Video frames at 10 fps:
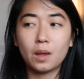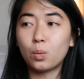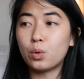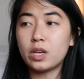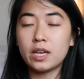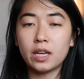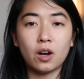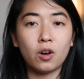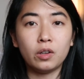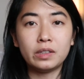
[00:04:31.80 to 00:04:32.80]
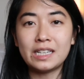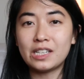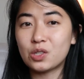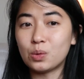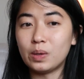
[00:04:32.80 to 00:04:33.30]
we all
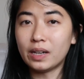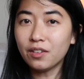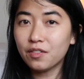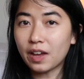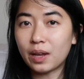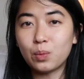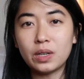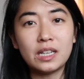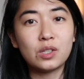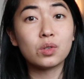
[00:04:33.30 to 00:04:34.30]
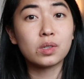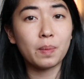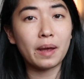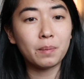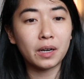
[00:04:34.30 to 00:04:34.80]
need to live and we need to
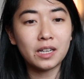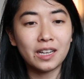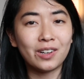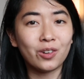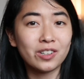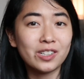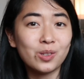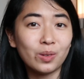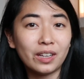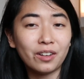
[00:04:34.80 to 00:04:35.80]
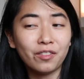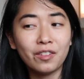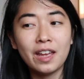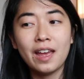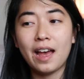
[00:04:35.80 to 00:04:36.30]
spend money in order to live
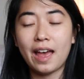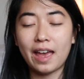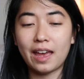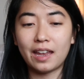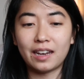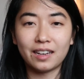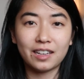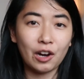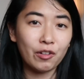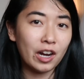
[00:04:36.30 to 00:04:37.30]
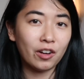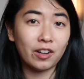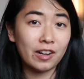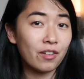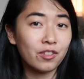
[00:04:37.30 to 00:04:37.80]
and carry out
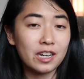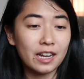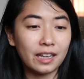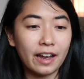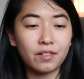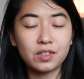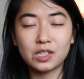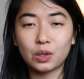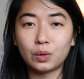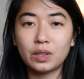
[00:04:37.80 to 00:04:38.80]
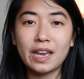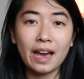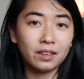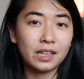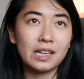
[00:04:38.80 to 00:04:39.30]
our everyday lives. So he
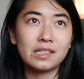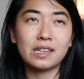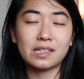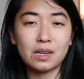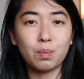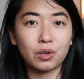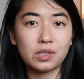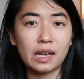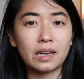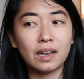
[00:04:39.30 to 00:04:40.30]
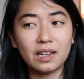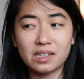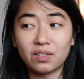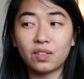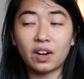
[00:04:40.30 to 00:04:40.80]
allocates 60%. That's
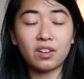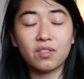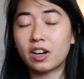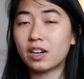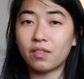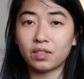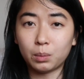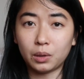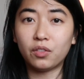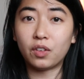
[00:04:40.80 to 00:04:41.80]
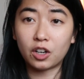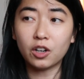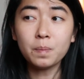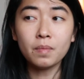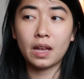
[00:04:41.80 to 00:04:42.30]
a very, very comfortable
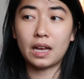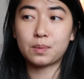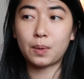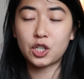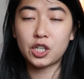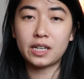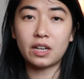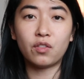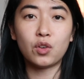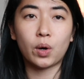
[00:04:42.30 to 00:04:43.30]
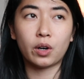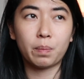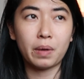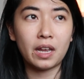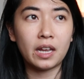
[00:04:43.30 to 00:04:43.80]
figure, especially if you are
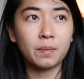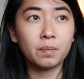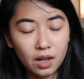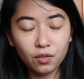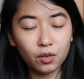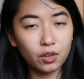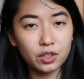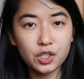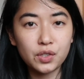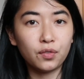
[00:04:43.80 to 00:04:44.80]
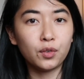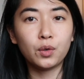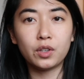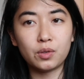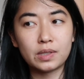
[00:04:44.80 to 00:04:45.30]
paying for just
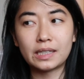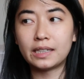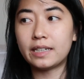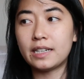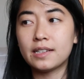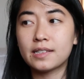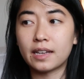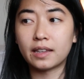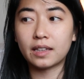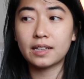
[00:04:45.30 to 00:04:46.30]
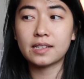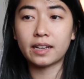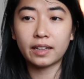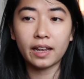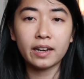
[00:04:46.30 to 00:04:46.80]
food, utilities and things
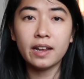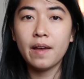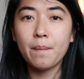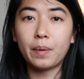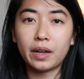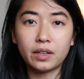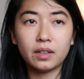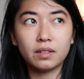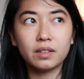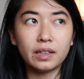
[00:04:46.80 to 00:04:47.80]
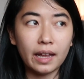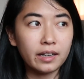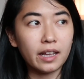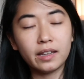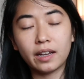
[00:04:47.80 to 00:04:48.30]
like that. But then
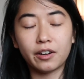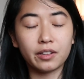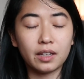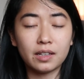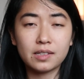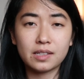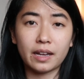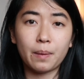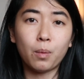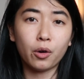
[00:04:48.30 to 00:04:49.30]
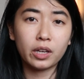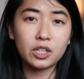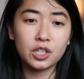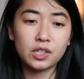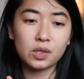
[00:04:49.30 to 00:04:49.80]
again, there are things like
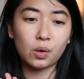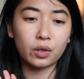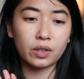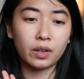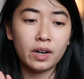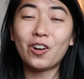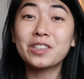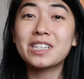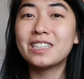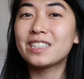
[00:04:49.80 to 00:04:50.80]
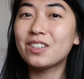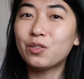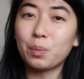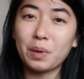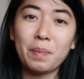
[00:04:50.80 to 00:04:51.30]
mortgages, or alternative
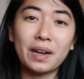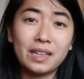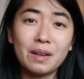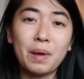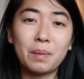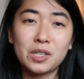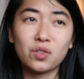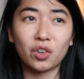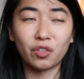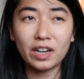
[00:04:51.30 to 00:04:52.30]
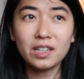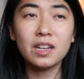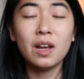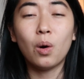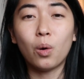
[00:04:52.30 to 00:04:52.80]
would be monthly payments for rent,
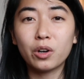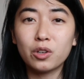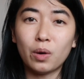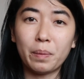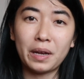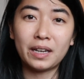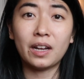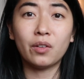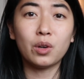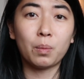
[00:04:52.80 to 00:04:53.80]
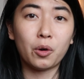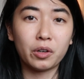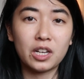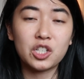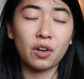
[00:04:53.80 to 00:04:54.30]
or you are paying down your
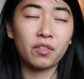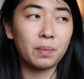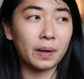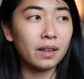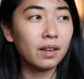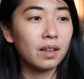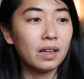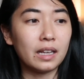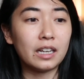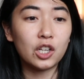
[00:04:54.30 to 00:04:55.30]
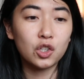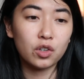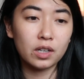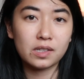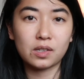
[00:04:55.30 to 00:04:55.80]
mortgage every month in
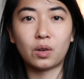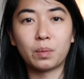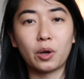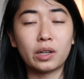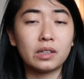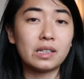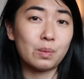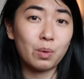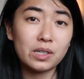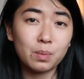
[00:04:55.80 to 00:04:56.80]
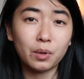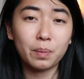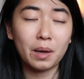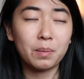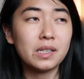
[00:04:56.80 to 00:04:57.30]
interest, or whether it's principal
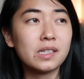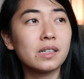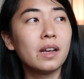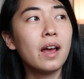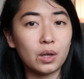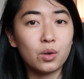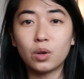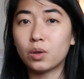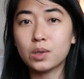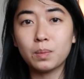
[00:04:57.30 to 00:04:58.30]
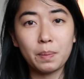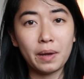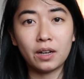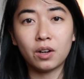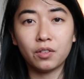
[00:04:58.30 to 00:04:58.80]
payments. You could also be
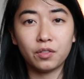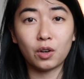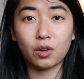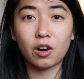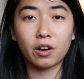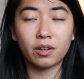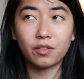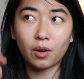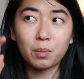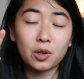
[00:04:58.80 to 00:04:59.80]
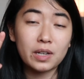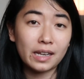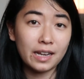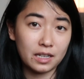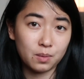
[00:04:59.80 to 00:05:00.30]
paying off your car from your
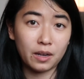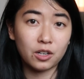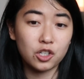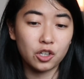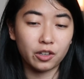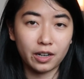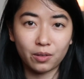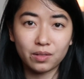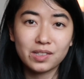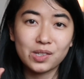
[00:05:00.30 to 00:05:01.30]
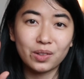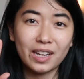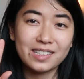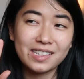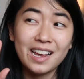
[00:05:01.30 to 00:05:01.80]
daily expenditure account. So
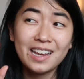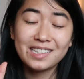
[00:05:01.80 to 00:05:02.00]
that's